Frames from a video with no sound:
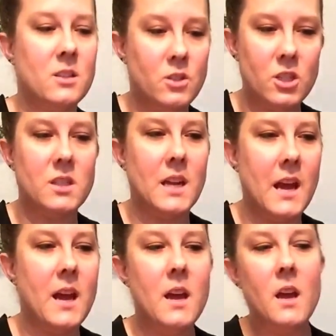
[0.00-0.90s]
just to
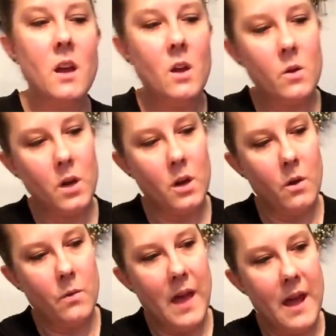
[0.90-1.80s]
get, you
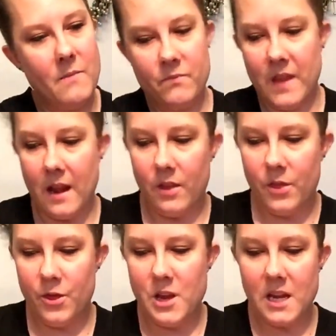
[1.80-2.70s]
know, that
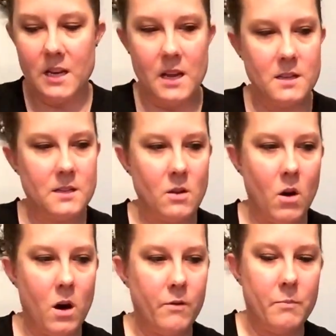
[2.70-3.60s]
thickness
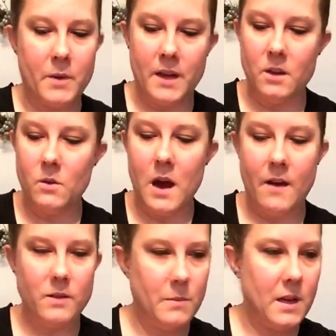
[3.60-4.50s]
off, but you
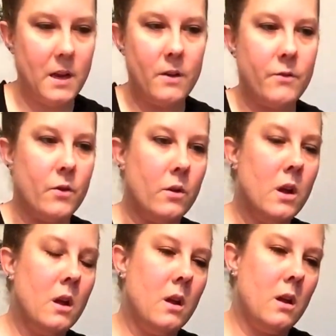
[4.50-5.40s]
have to be careful.
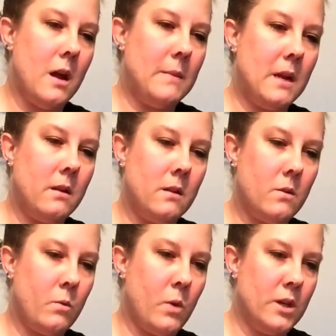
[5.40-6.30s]
I mean,
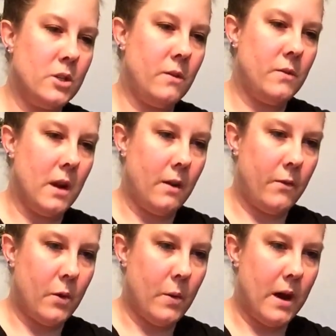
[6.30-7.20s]
once you've done it
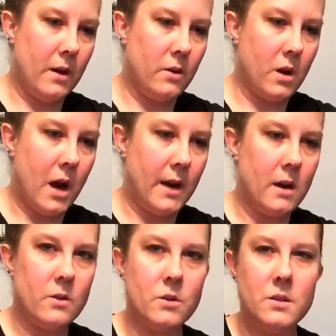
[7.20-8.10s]
for a while, you kind of
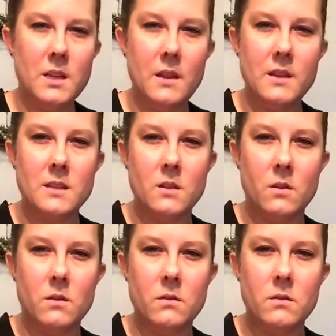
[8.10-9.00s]
know. So see this
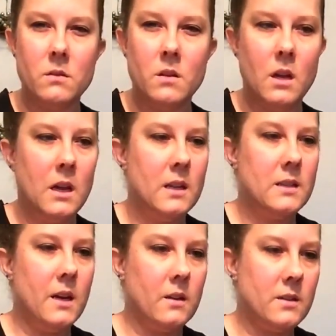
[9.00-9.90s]
little
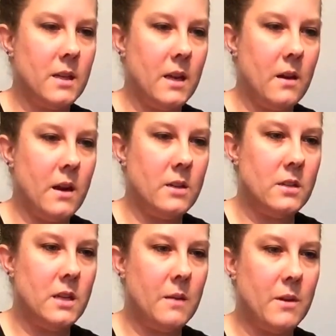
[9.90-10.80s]
tail sticking there? I
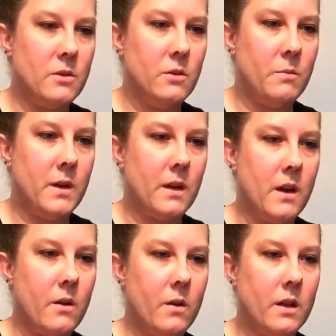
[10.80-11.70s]
just take my toothpick and
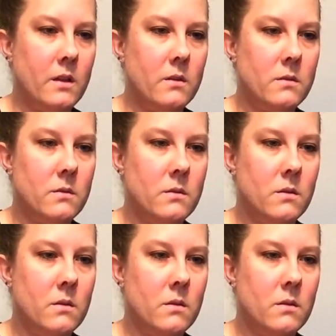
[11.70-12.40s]
I go like this.